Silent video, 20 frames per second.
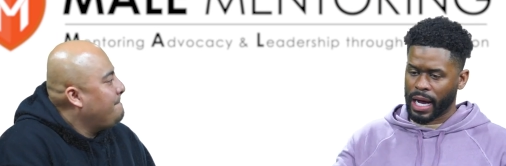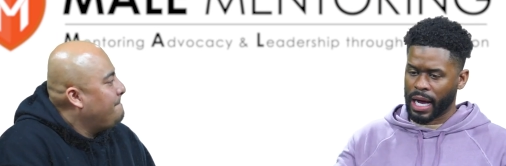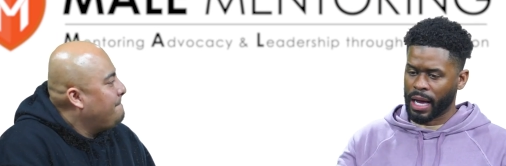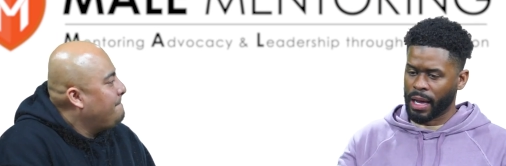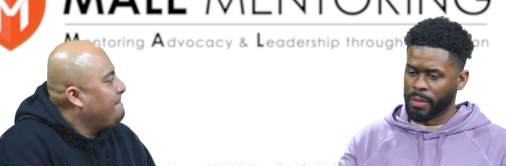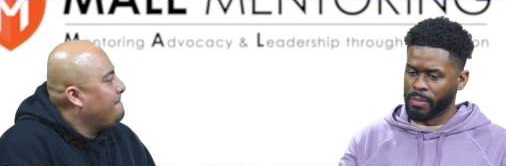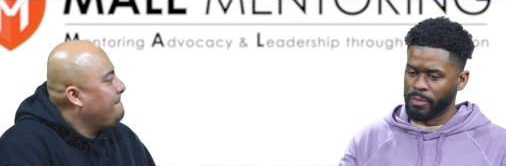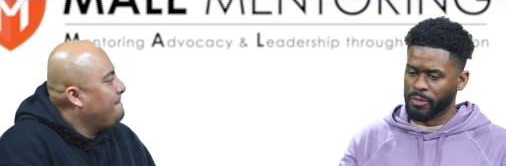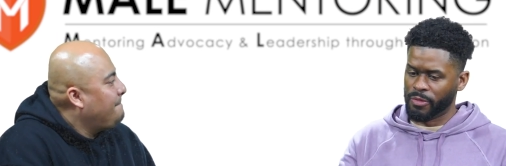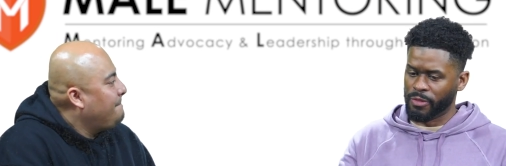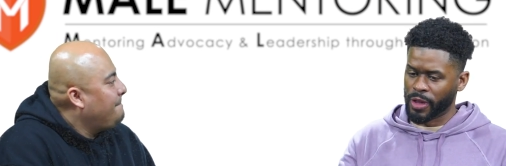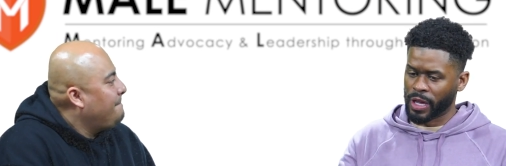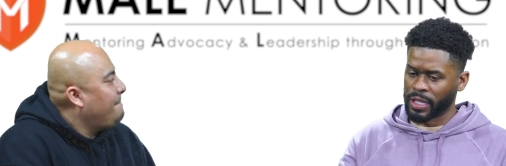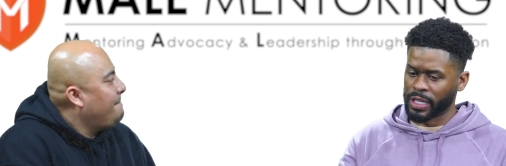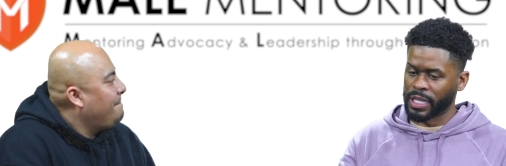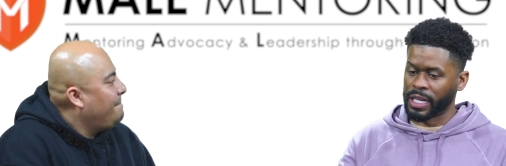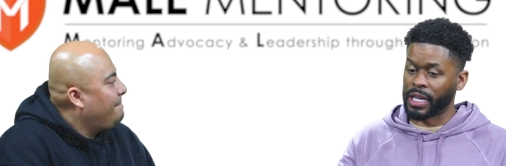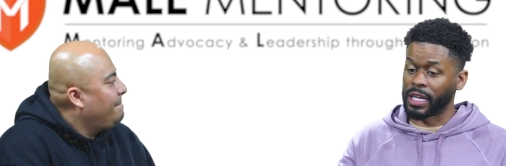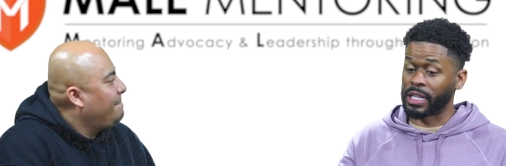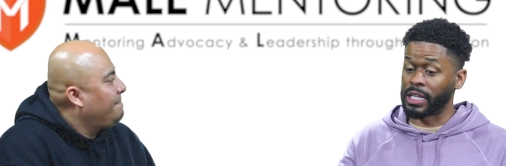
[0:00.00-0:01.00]
Speaker 1: "I'm
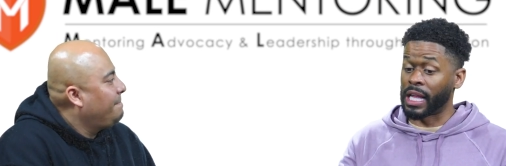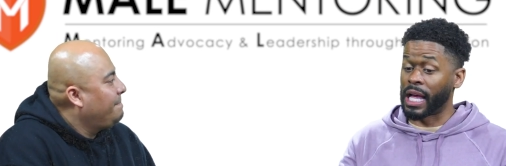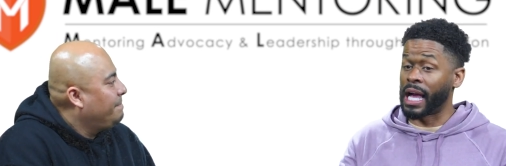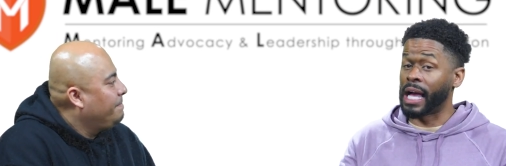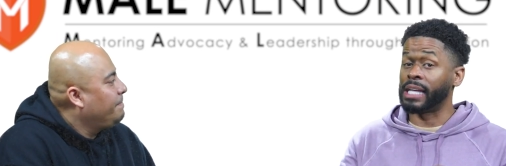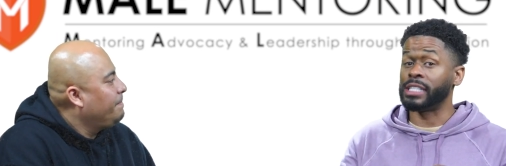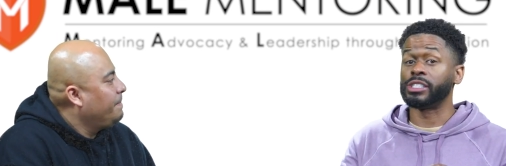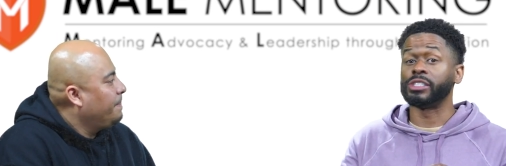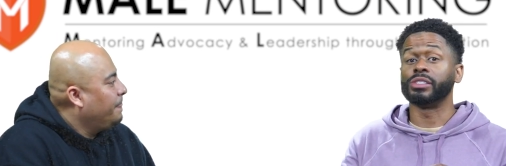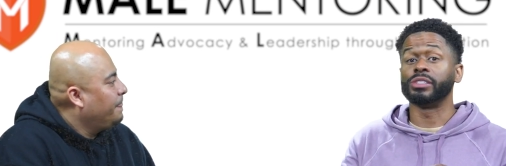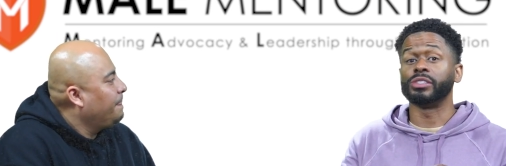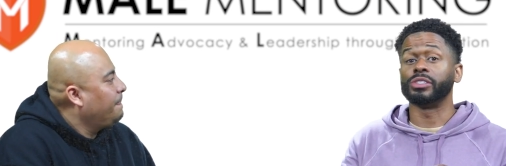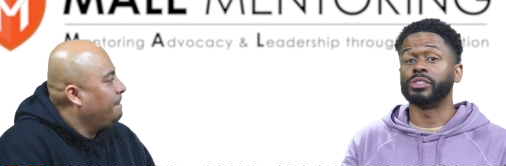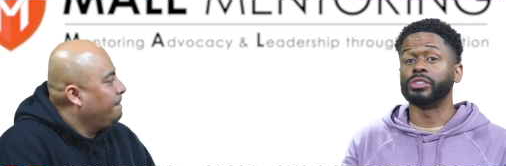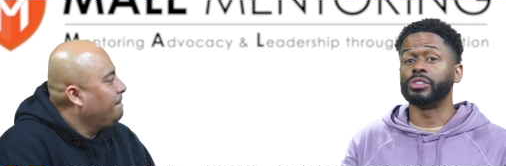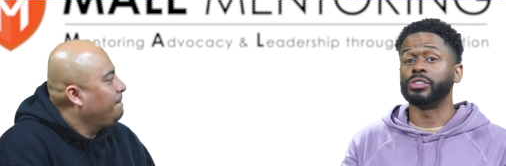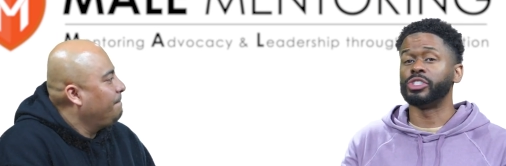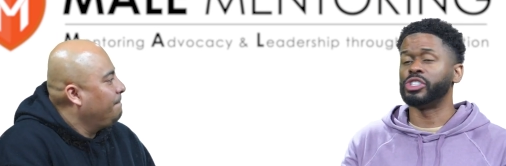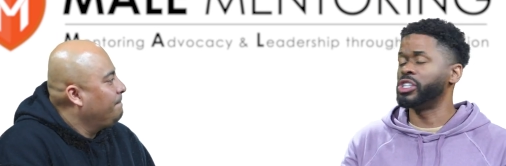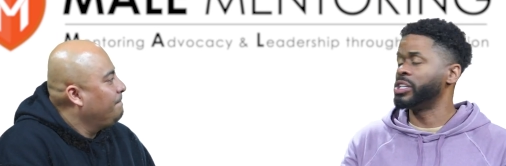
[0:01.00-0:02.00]
failing a class.
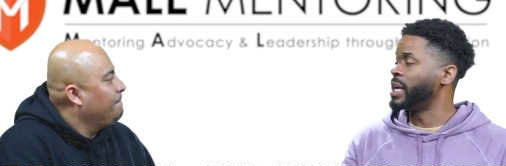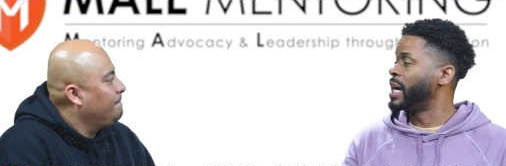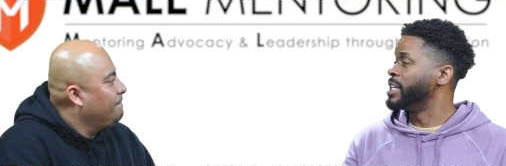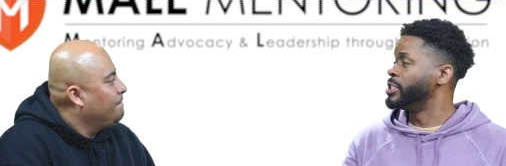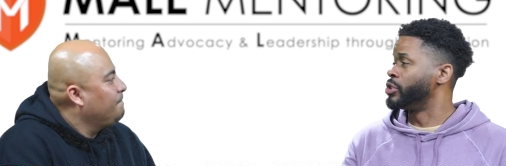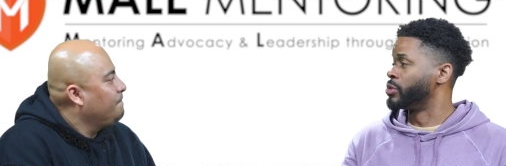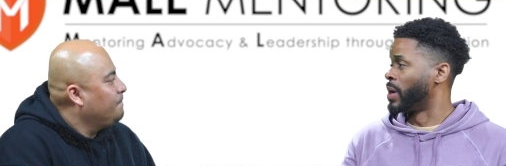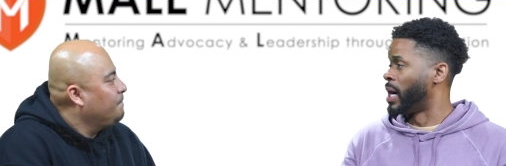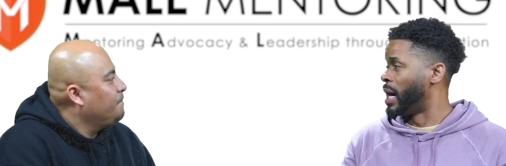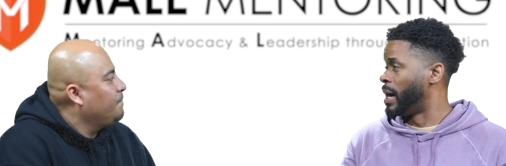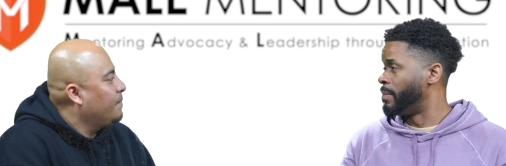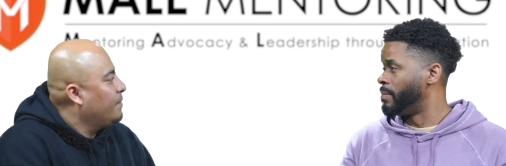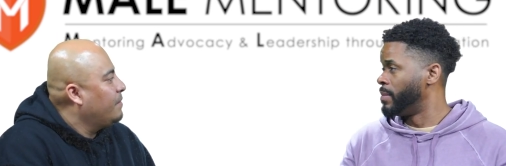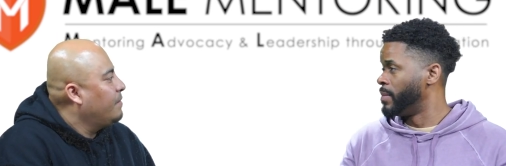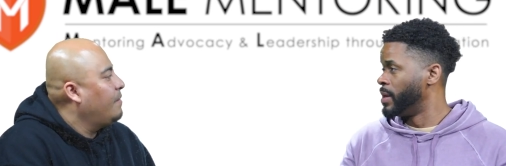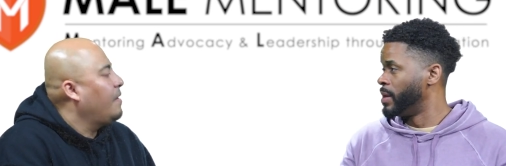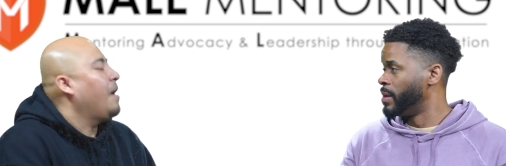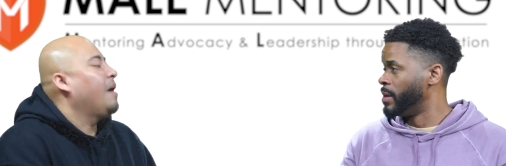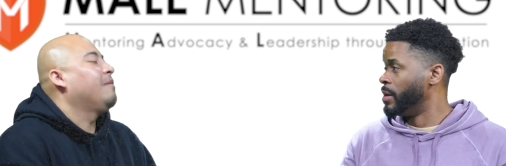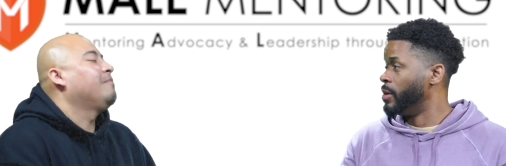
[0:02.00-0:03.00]
Should I drop?"
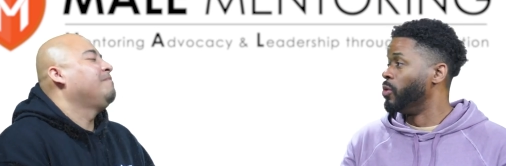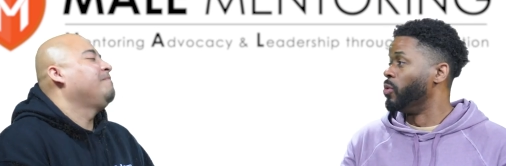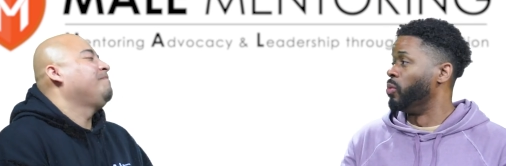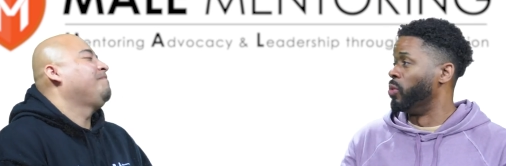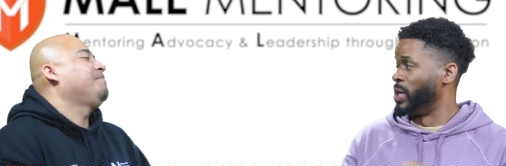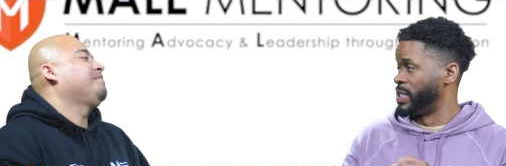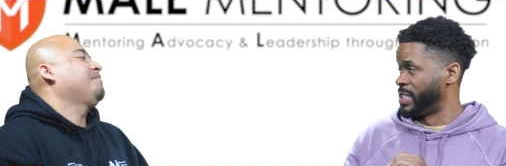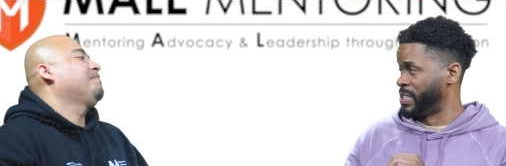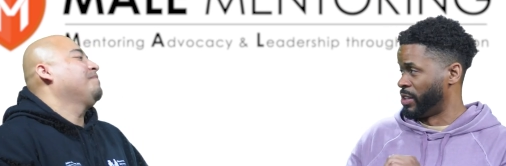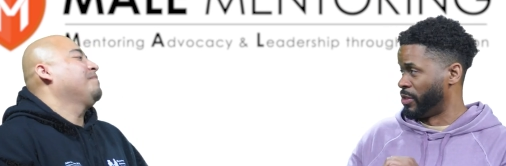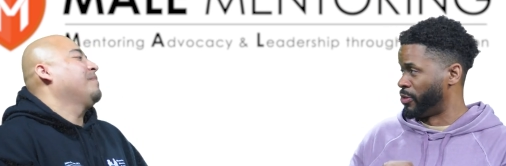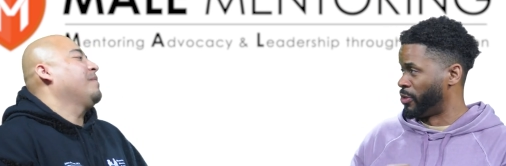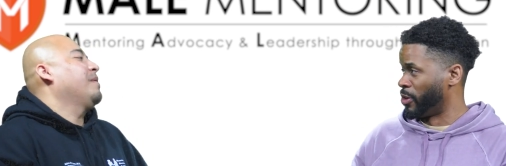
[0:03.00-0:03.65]
What's the